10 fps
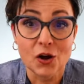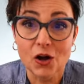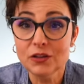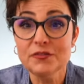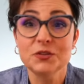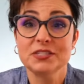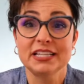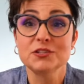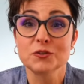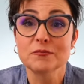All of those
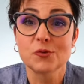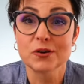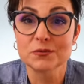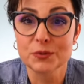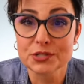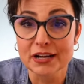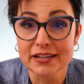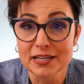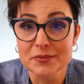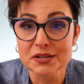things are important when we're
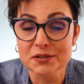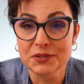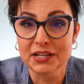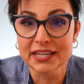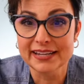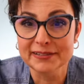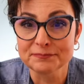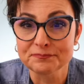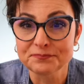talking about communicating.